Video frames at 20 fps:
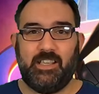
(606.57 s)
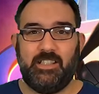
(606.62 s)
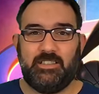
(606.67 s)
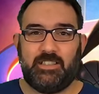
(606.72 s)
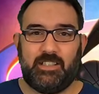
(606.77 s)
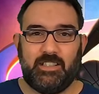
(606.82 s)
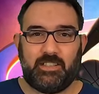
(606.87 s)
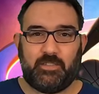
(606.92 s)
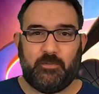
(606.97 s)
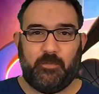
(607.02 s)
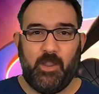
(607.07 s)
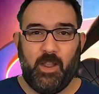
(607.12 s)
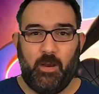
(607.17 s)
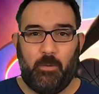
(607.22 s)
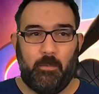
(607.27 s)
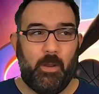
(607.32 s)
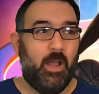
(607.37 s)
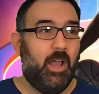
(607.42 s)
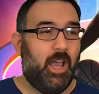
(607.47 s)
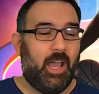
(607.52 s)
things of this
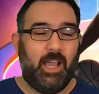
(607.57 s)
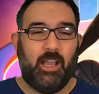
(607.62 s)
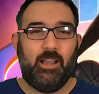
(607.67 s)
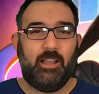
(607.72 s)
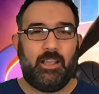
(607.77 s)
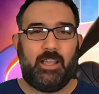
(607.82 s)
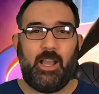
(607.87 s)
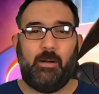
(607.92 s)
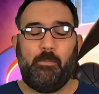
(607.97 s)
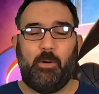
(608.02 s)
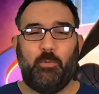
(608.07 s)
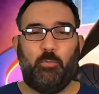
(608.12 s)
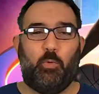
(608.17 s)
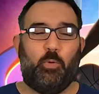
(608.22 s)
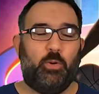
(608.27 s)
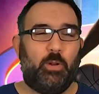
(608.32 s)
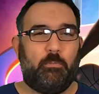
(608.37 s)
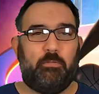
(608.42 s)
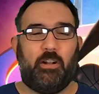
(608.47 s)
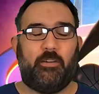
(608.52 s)
film. Come on,
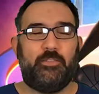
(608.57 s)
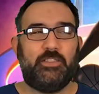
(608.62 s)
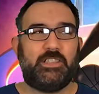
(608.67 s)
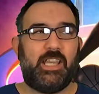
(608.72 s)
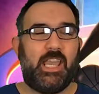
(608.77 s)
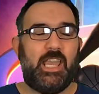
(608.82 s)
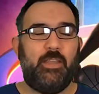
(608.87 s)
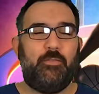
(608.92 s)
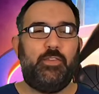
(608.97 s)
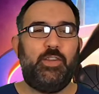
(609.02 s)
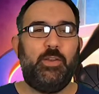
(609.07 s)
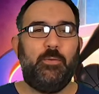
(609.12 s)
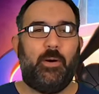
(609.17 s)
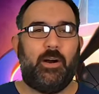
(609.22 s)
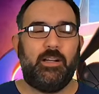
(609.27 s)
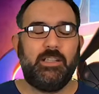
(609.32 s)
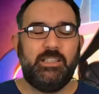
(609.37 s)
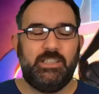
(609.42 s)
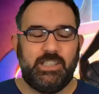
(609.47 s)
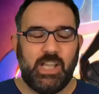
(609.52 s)
Warner Brothers, if you
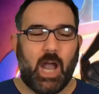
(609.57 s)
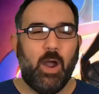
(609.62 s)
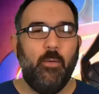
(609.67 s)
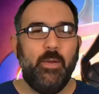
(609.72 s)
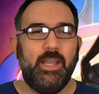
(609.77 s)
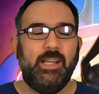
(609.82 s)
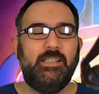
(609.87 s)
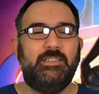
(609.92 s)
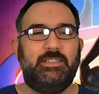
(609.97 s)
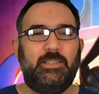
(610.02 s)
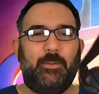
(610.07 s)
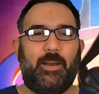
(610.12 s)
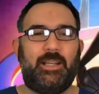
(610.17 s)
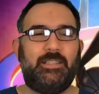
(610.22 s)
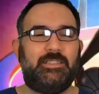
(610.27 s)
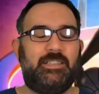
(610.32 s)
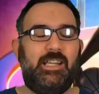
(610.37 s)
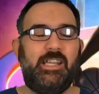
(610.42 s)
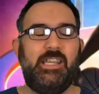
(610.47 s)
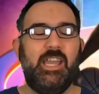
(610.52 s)
are going to
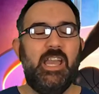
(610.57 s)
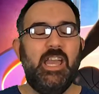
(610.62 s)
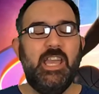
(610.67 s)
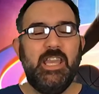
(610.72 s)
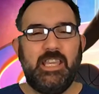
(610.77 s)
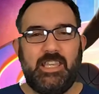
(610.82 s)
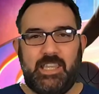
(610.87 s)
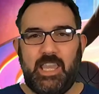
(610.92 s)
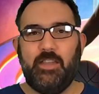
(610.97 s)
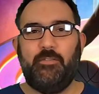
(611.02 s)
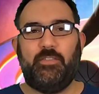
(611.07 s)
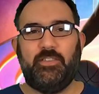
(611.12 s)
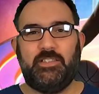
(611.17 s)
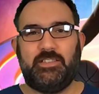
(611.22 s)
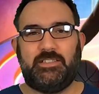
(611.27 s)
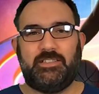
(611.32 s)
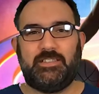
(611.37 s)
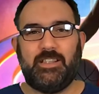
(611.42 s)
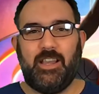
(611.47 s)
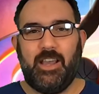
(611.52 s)
actually give
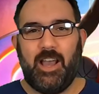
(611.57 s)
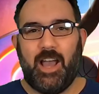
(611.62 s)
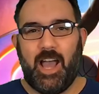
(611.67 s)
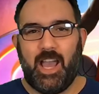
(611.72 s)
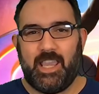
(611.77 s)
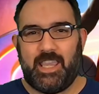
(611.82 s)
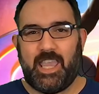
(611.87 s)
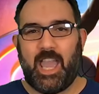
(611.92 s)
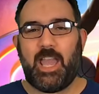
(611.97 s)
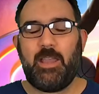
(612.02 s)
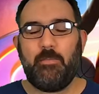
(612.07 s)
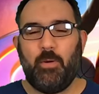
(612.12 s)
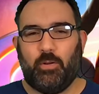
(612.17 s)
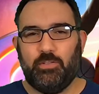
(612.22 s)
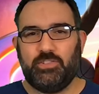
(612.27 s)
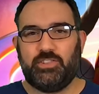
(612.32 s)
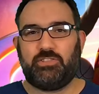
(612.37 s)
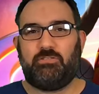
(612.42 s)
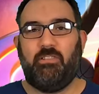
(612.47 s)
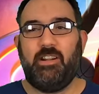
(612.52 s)
us a game
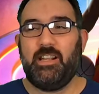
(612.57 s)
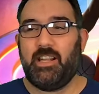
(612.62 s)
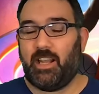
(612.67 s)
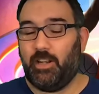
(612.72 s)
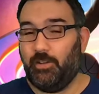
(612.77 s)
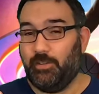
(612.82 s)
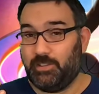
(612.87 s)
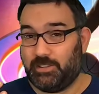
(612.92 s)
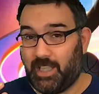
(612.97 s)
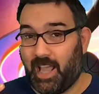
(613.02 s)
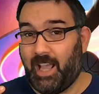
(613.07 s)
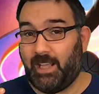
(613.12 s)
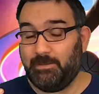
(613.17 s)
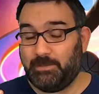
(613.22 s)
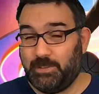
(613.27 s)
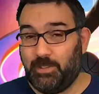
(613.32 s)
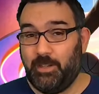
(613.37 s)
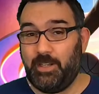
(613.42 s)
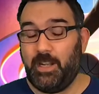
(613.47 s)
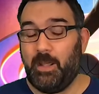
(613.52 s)
on screen that looks
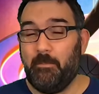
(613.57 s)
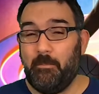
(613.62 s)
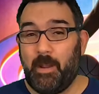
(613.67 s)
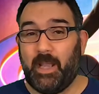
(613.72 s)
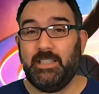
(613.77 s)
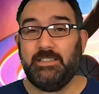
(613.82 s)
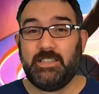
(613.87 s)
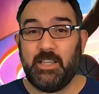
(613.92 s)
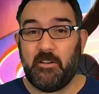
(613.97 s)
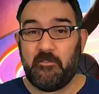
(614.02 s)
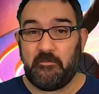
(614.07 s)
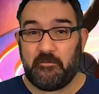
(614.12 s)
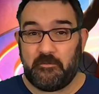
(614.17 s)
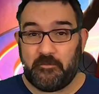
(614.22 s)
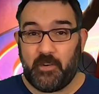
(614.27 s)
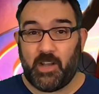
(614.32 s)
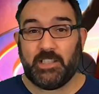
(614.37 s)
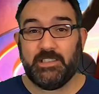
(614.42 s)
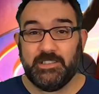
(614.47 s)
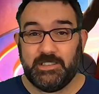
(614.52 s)
absolutely amazing and
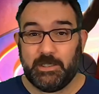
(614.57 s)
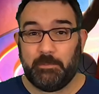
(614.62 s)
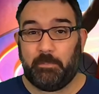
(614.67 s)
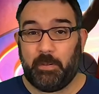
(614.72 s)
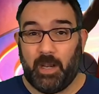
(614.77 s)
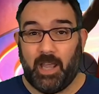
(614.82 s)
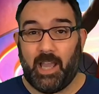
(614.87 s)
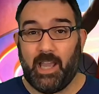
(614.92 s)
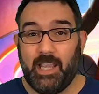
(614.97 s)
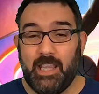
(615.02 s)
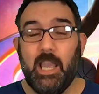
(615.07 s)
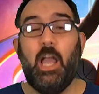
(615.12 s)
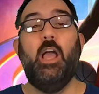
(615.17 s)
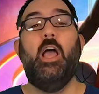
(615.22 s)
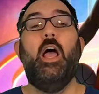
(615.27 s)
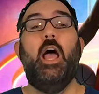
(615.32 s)
fun to play,